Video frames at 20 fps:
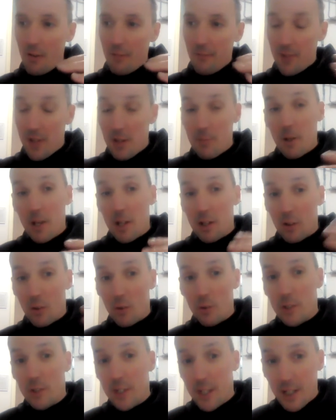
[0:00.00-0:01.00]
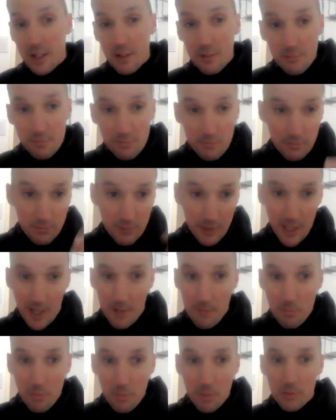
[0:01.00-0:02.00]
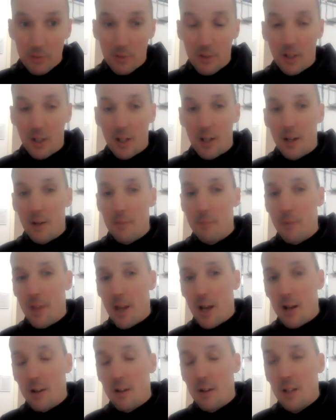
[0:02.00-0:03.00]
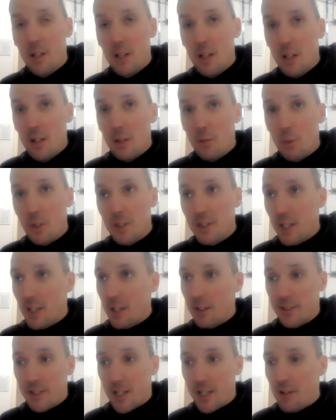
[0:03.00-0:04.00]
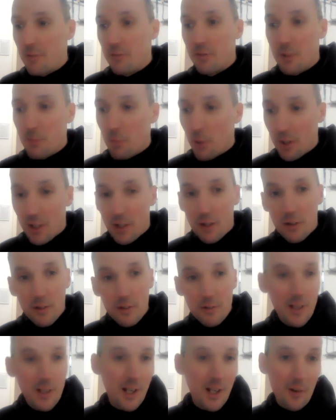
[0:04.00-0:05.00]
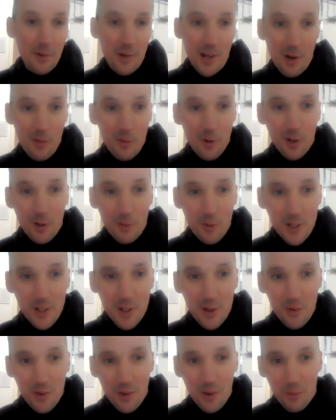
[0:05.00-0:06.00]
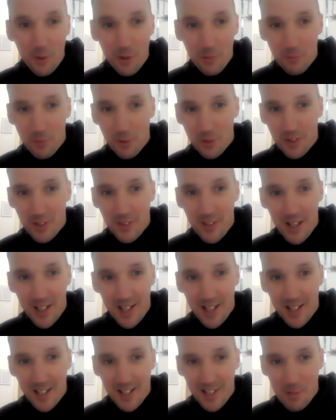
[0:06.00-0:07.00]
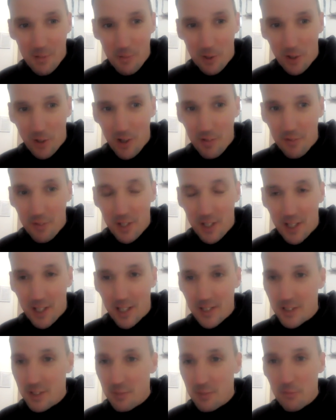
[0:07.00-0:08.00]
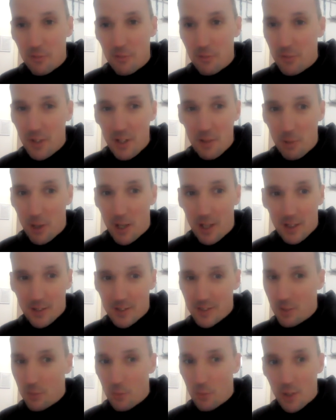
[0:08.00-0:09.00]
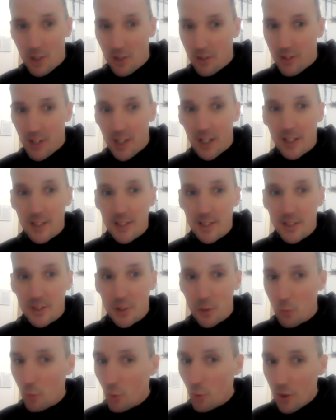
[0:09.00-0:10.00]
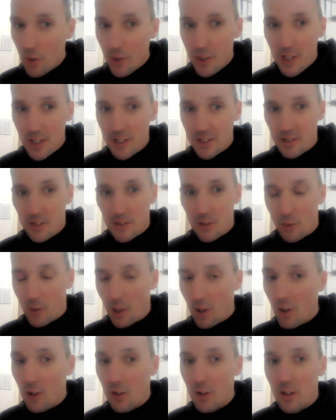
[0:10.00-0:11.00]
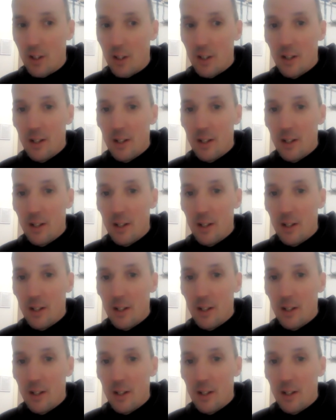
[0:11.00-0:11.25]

female only camp that we sent out to everybody in our network we knew that was in that kind of demographic, and asked them for feedback and said, what do you think? Is it too wordy? Is it too long?